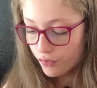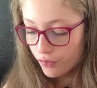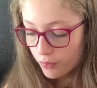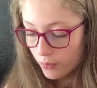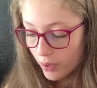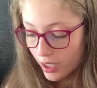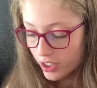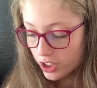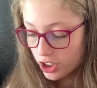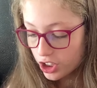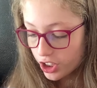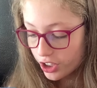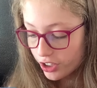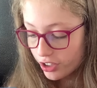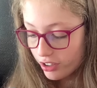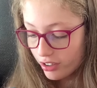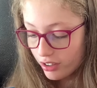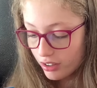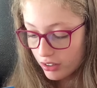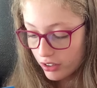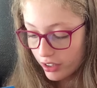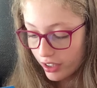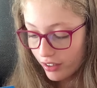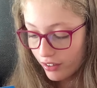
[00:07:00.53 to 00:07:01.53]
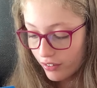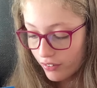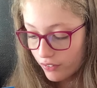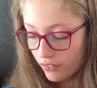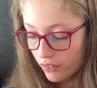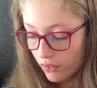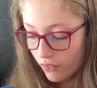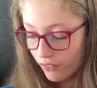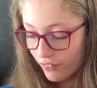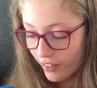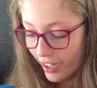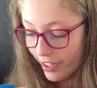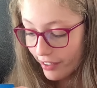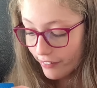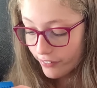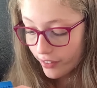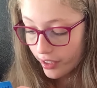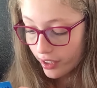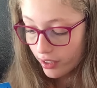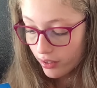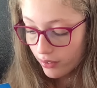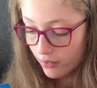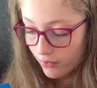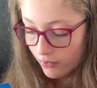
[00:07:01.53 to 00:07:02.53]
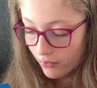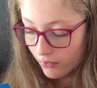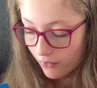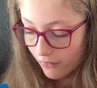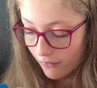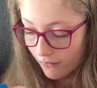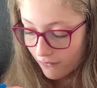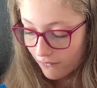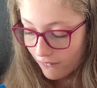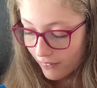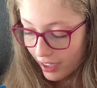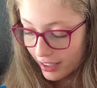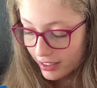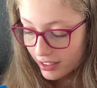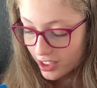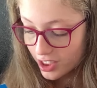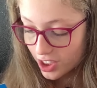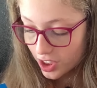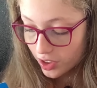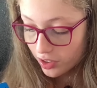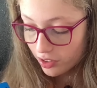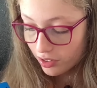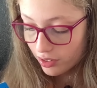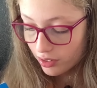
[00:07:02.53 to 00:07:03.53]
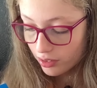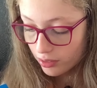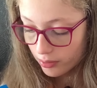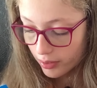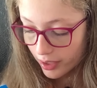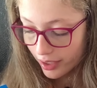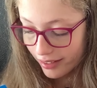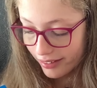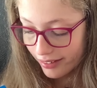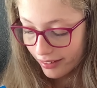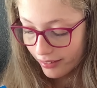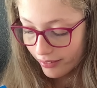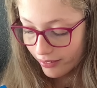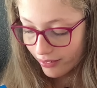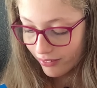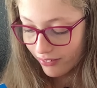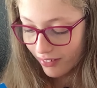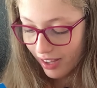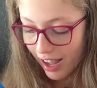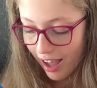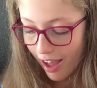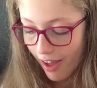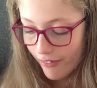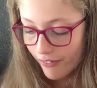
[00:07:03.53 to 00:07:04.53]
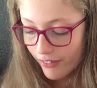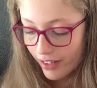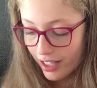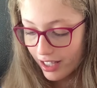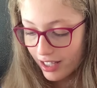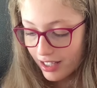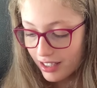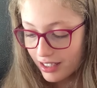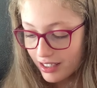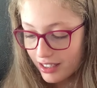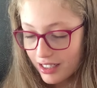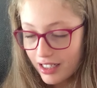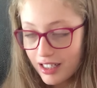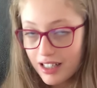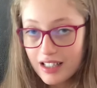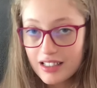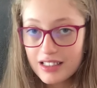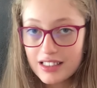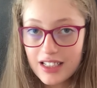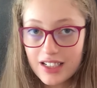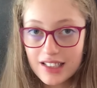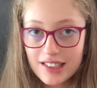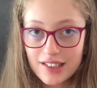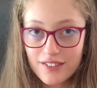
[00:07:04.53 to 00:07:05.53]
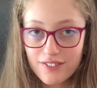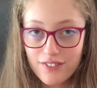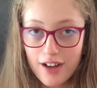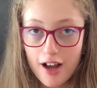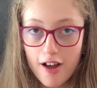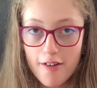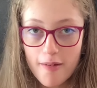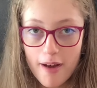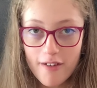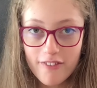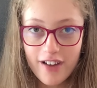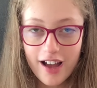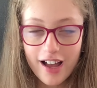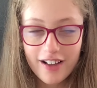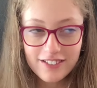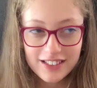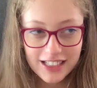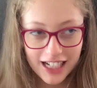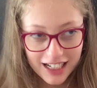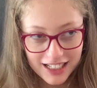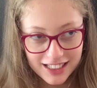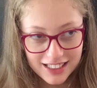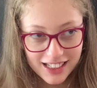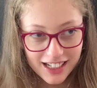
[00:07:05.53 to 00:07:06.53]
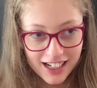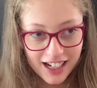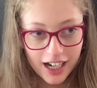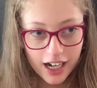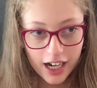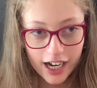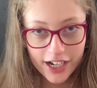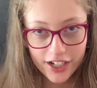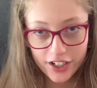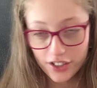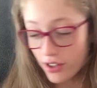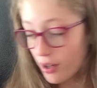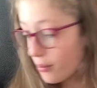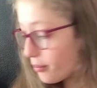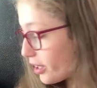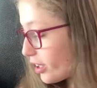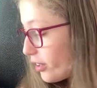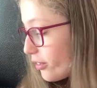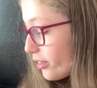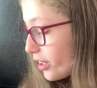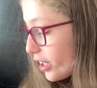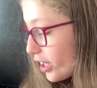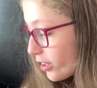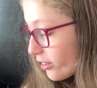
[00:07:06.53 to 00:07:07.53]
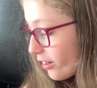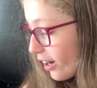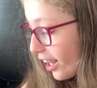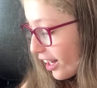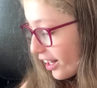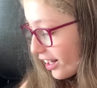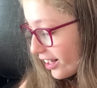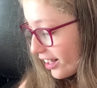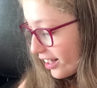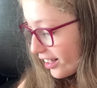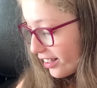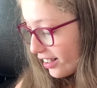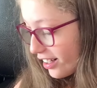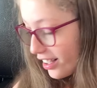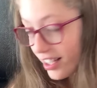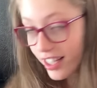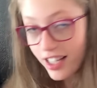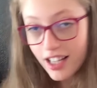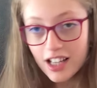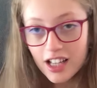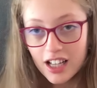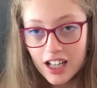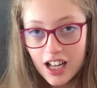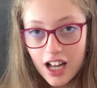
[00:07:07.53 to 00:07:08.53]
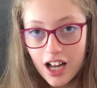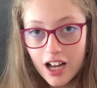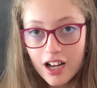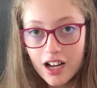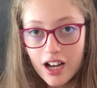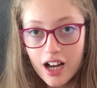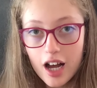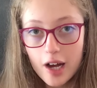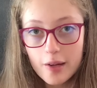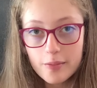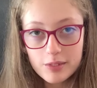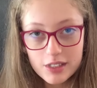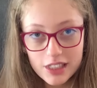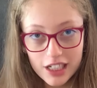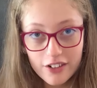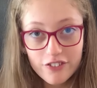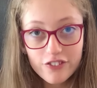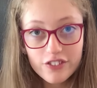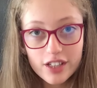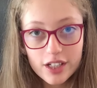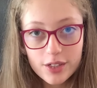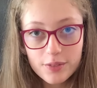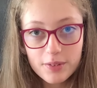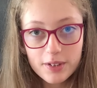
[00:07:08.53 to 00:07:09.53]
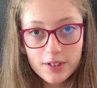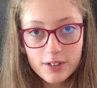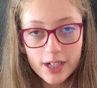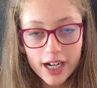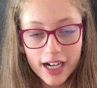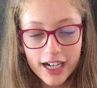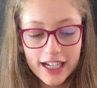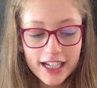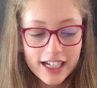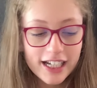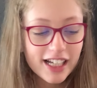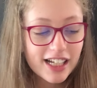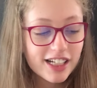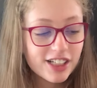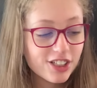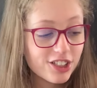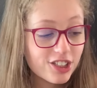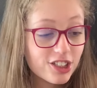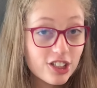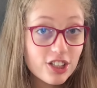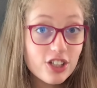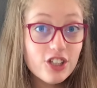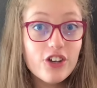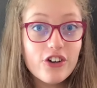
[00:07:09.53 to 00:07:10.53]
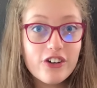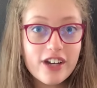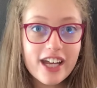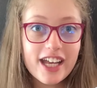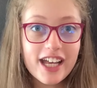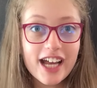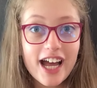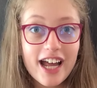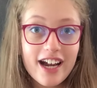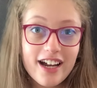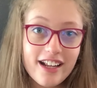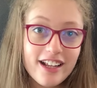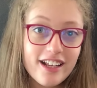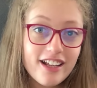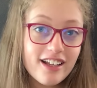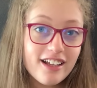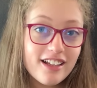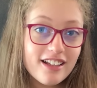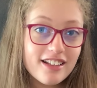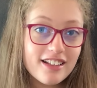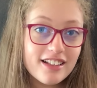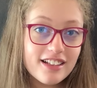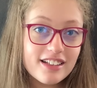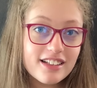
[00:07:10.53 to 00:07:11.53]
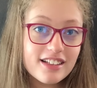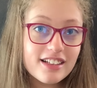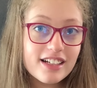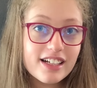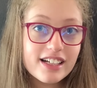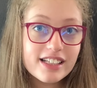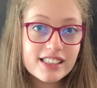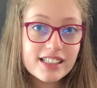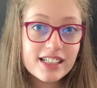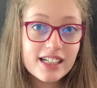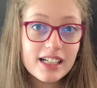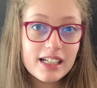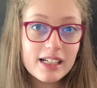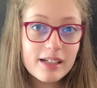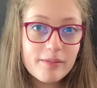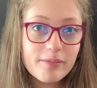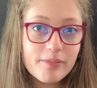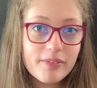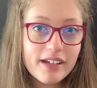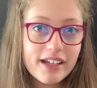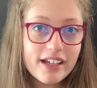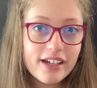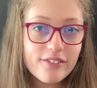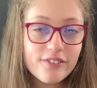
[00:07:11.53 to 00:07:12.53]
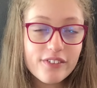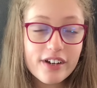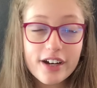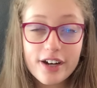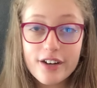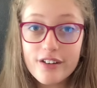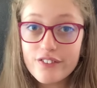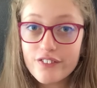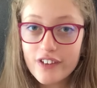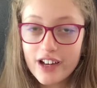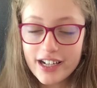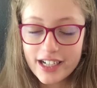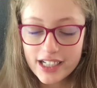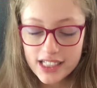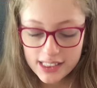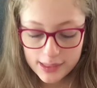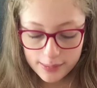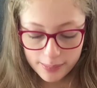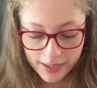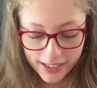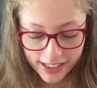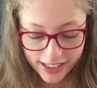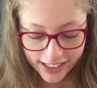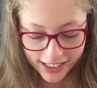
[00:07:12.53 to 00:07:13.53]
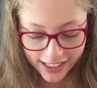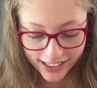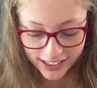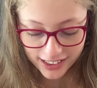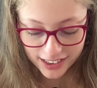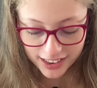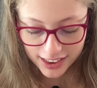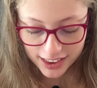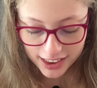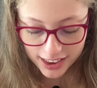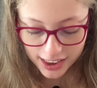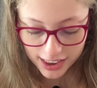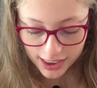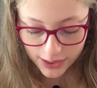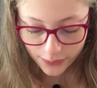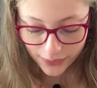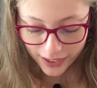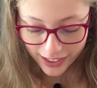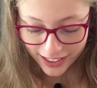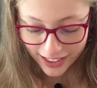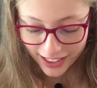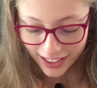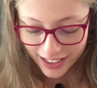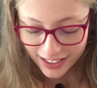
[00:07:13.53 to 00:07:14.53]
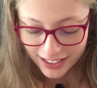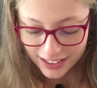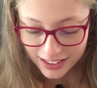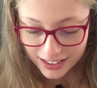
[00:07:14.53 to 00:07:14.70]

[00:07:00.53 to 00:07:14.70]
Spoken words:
1, 2, 3, 4, 5. 1, 2, 3, 4, 5. So it's a 5x5 center. I know I'm going to regret it. I'm definitely regretting it just looking at it. It's going to be a very fun experience doing it.